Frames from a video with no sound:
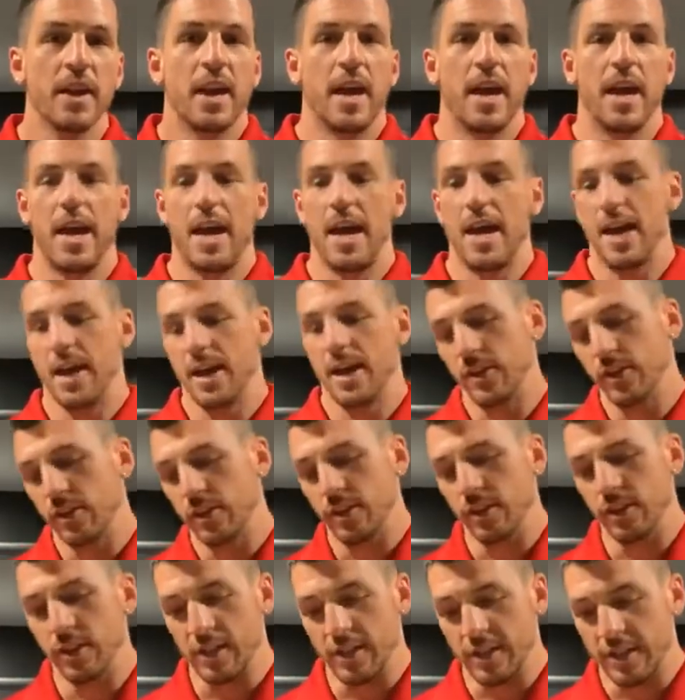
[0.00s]

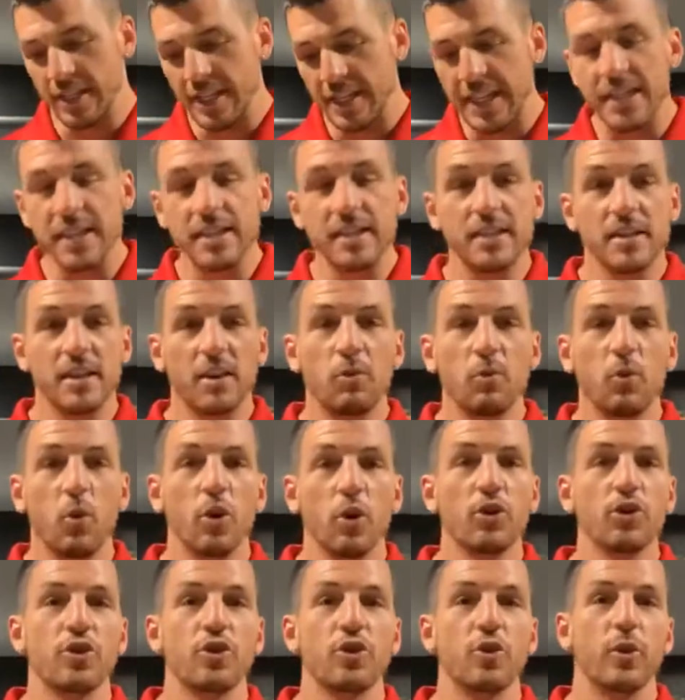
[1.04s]
and you see
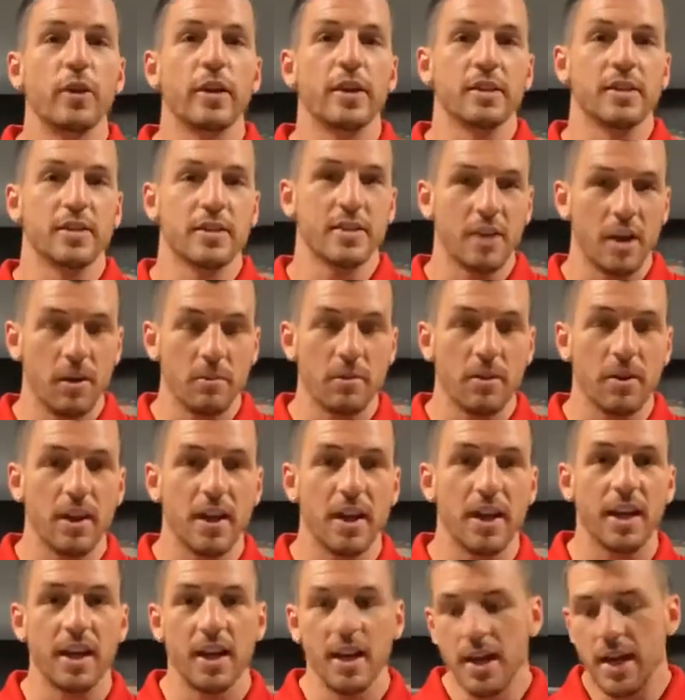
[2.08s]
someone doing
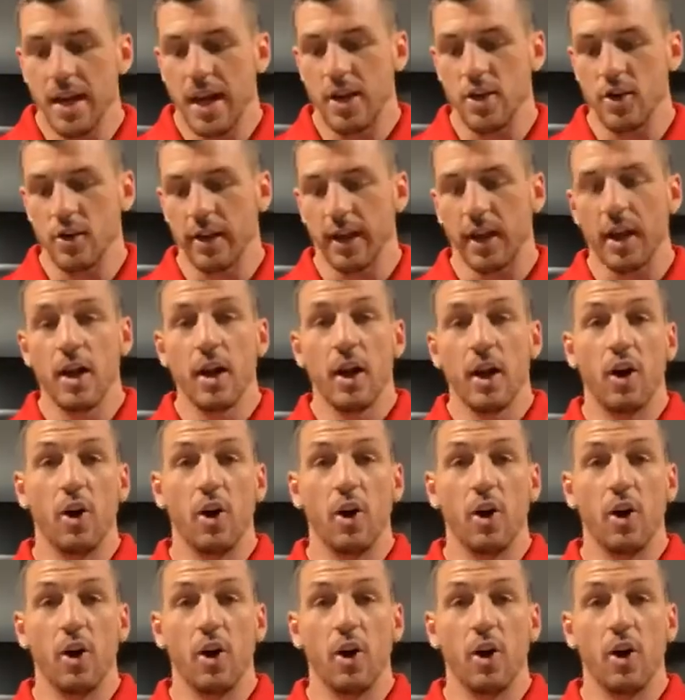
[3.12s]
something and you're like,